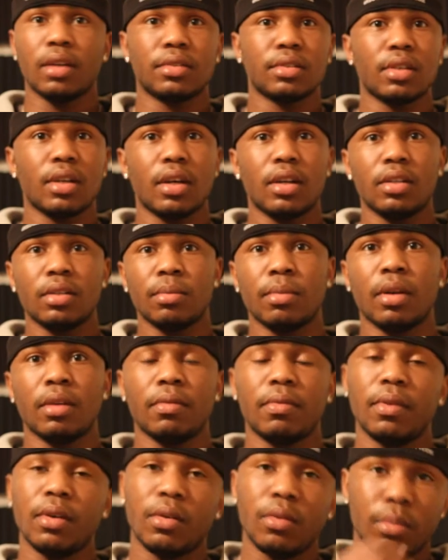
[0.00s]
outside? Is
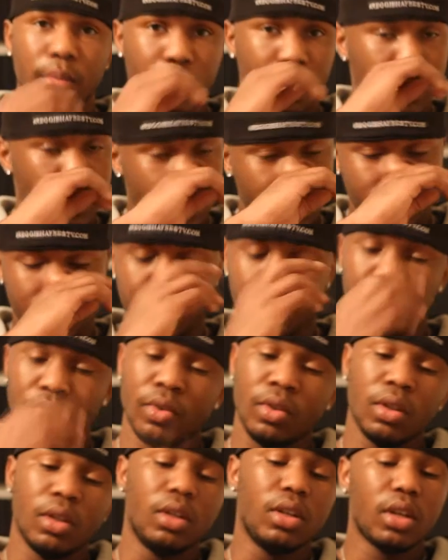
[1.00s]
somebody fucking with me?
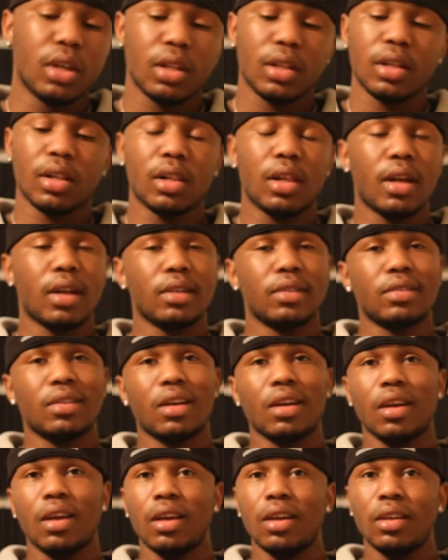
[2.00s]
Look at the clock. It's
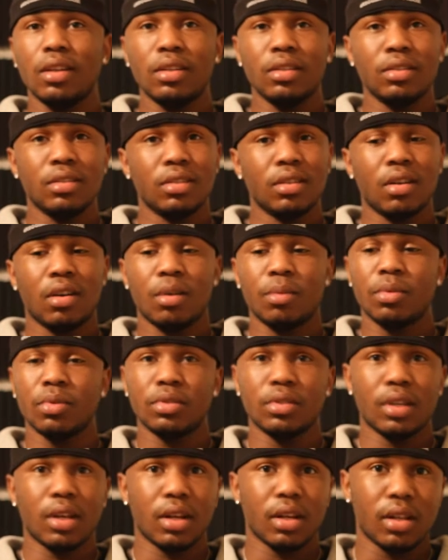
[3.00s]
like 8,
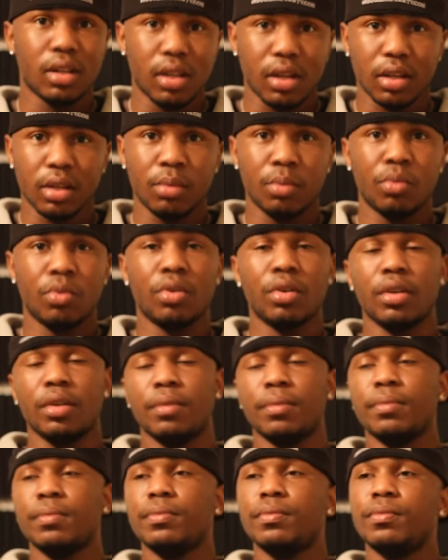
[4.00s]
almost 9 o'clock in the morning.
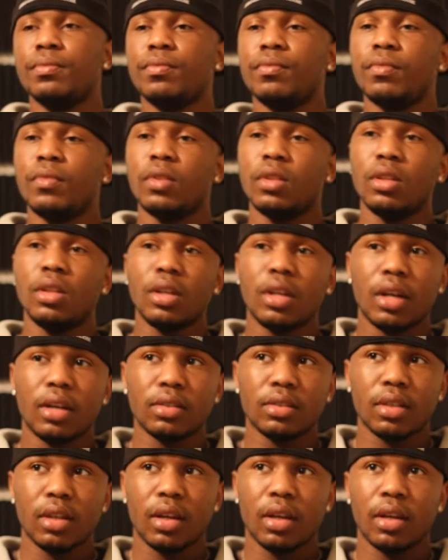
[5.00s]
Look
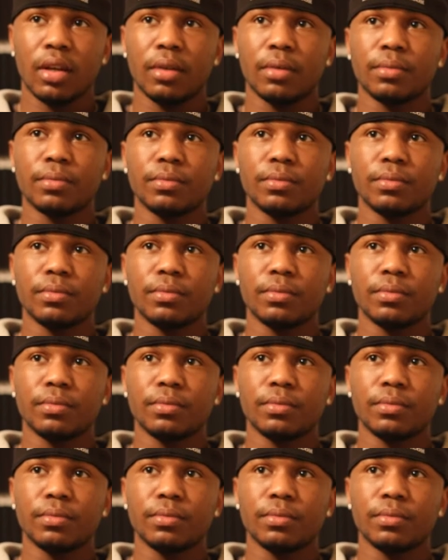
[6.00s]
outside,